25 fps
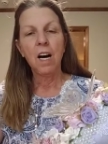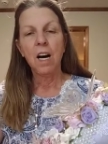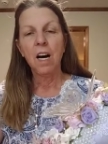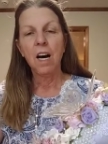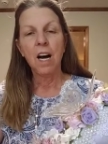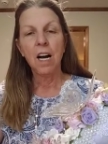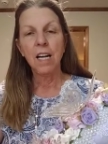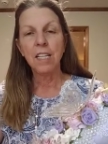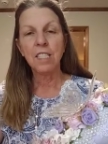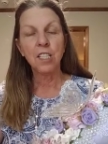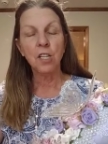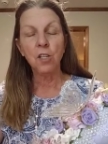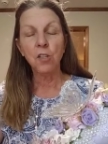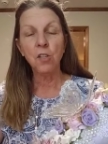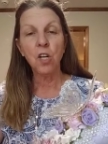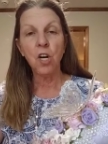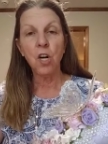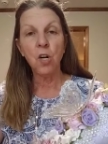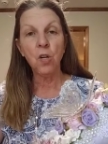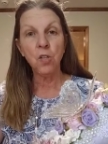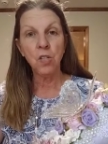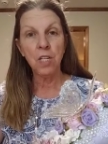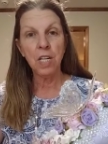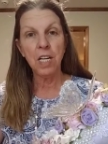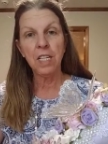I don't
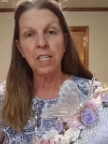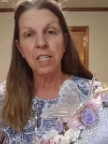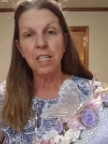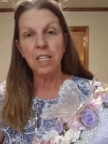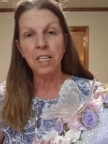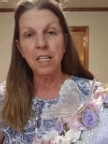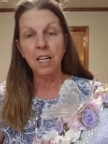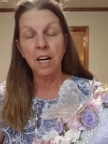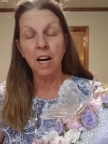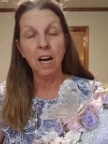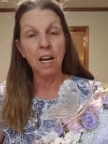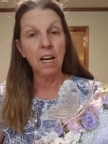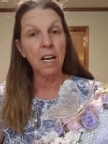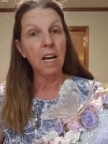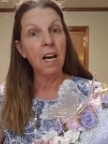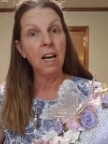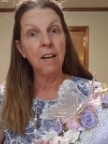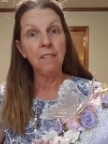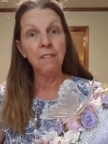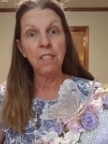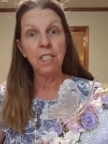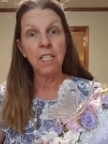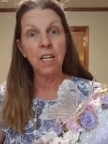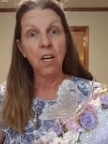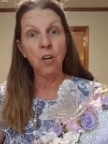own any. I
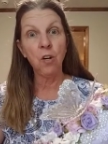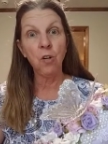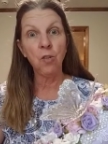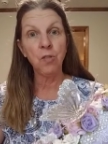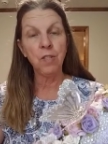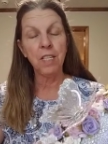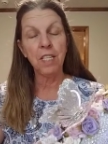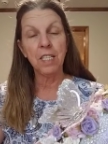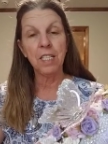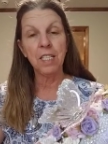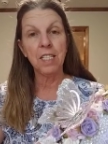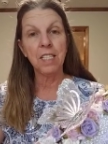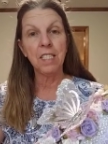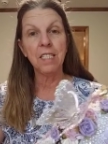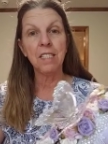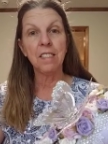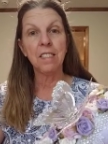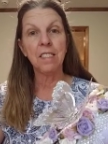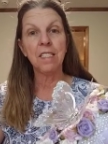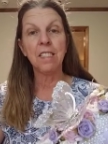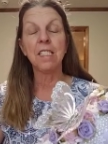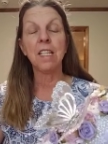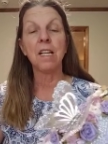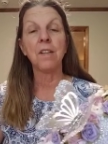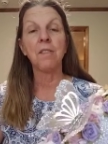haven't owned any
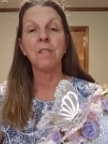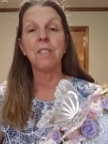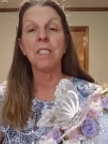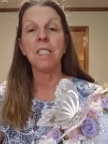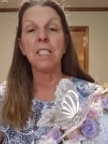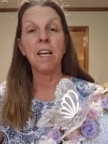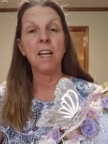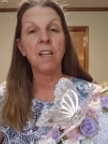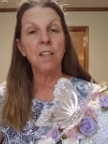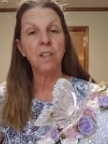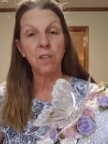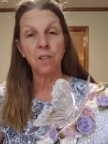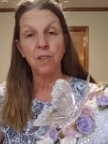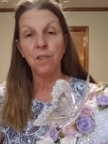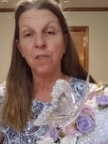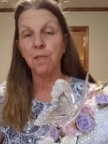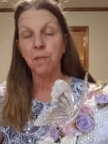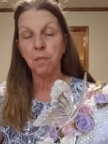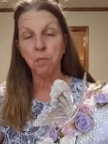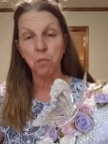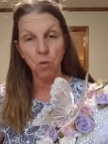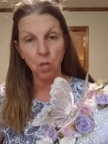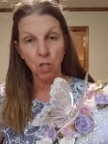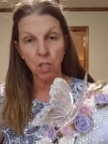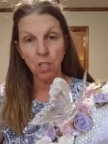since I retired
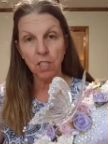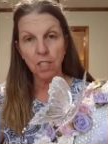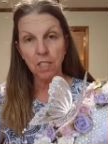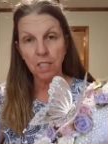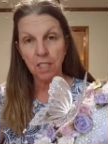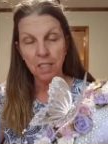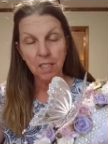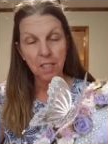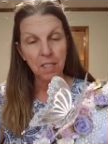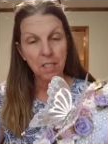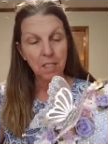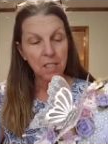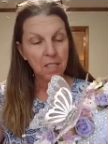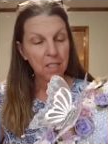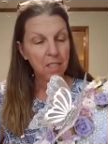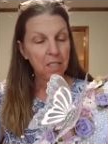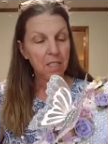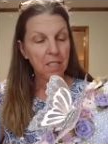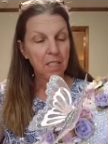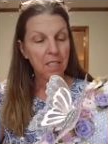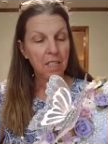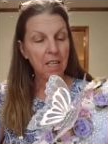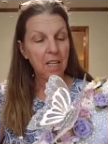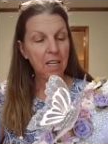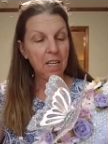from work.
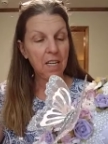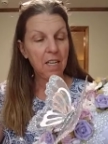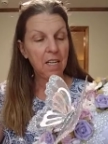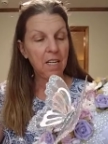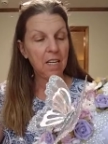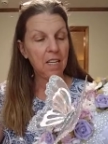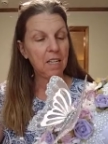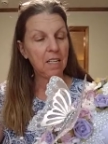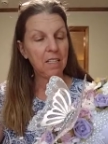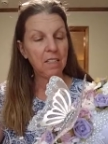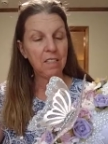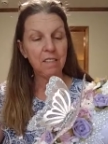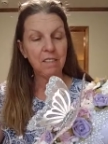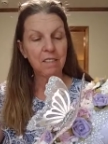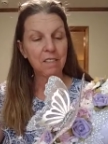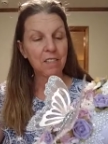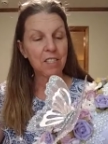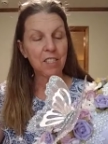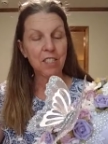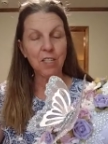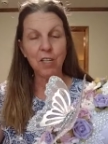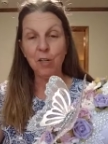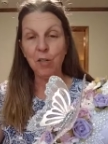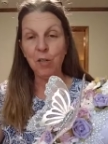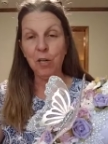And
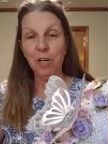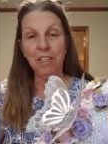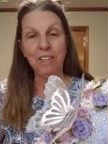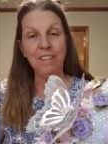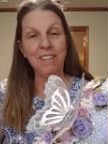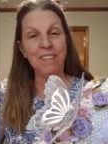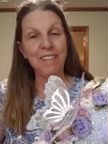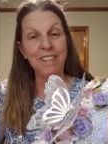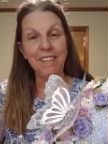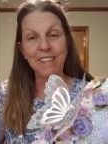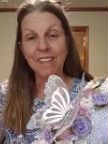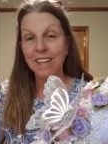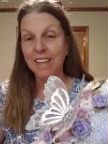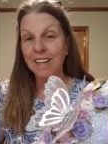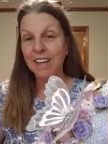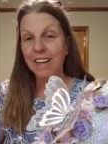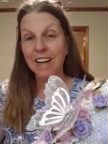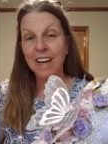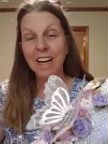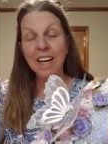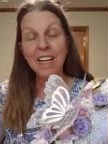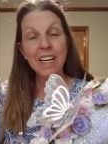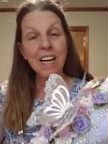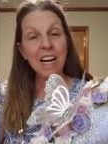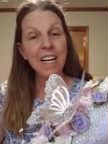
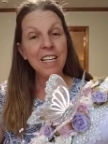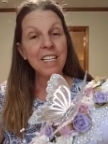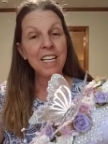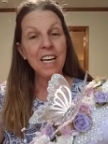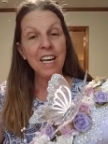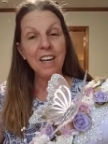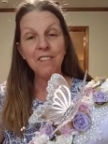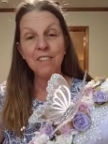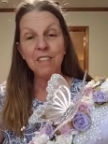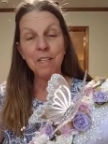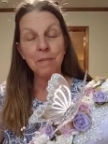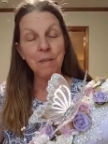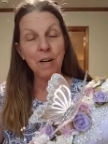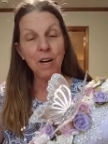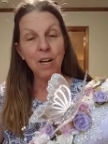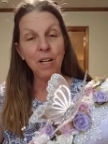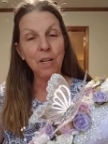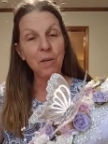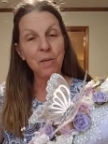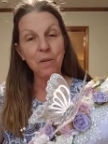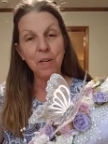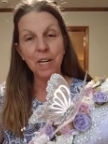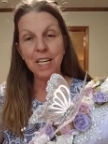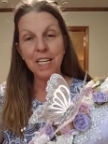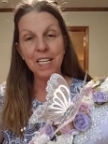I gave them all
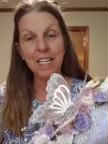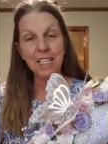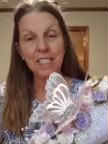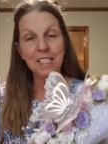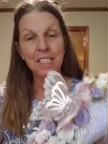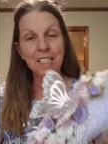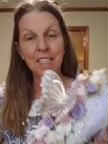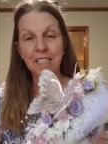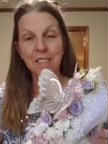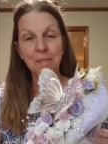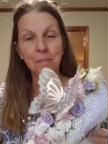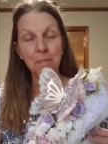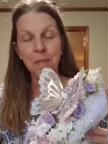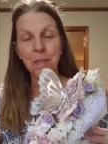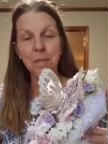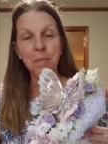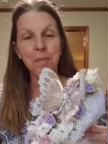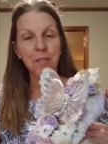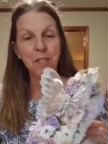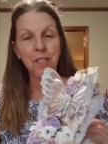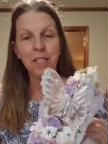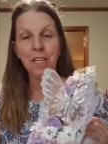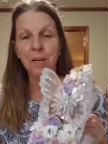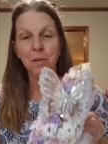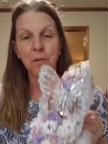away to
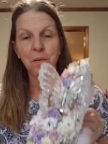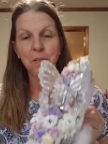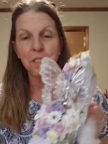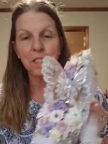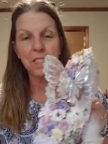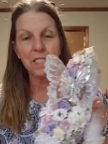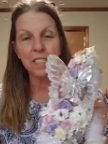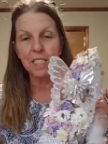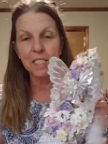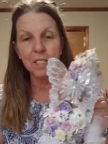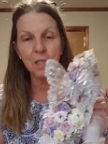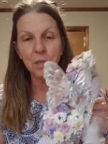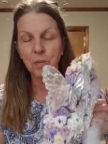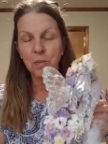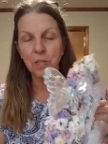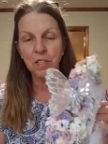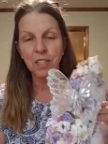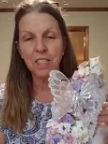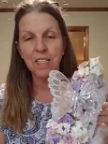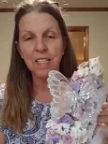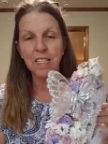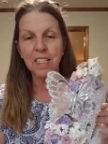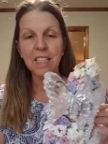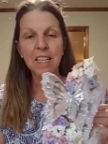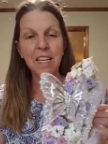people that were still
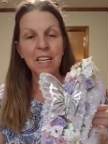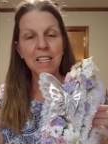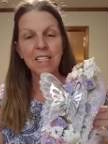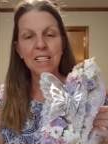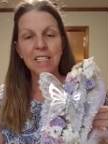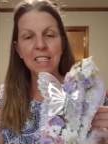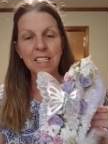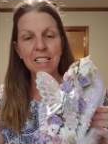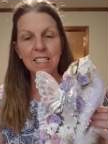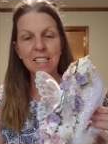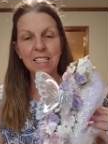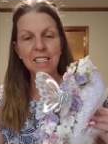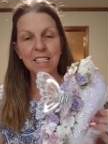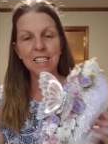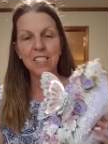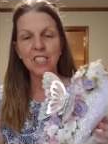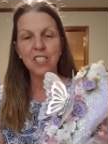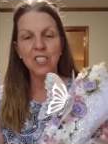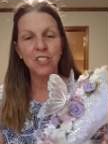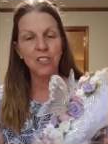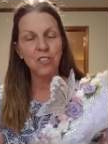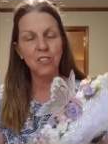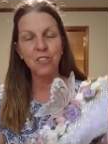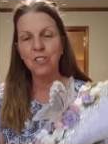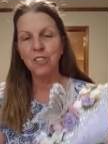working that needed,
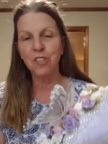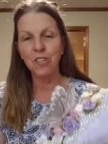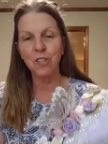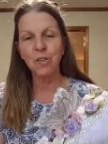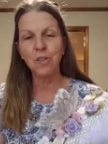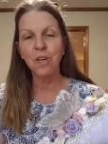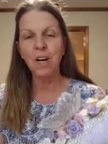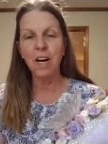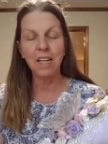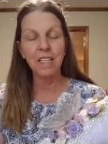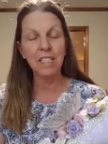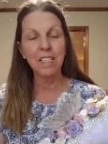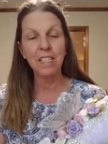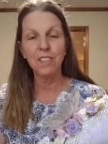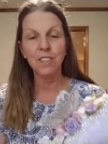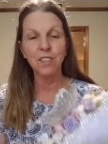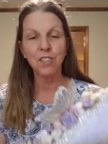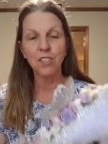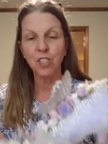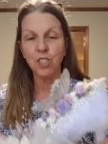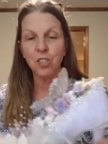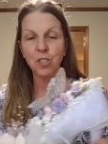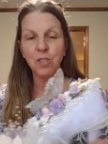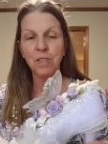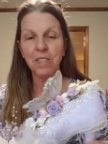high heel
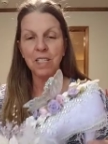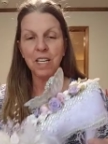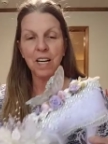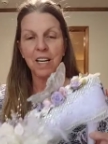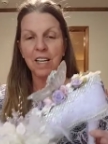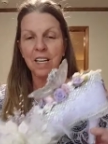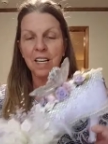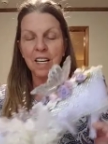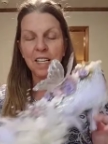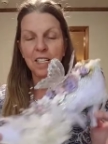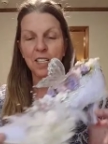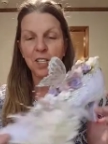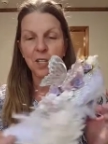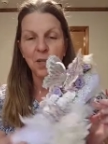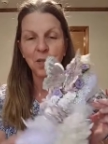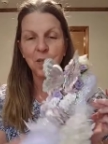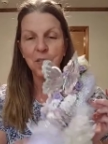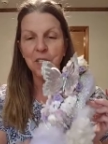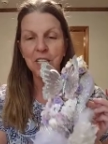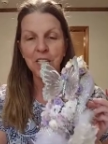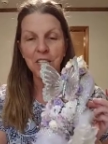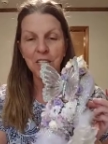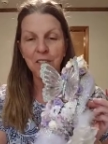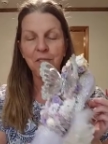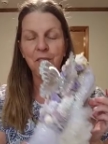shoes. I had no
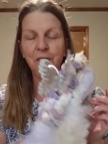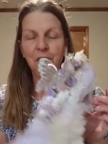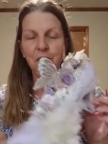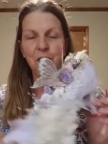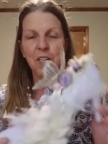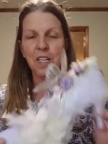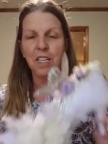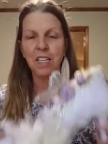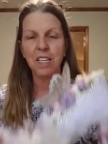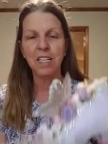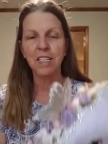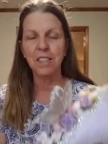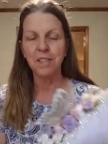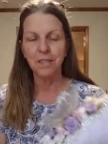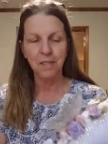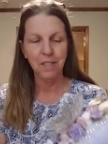need for any.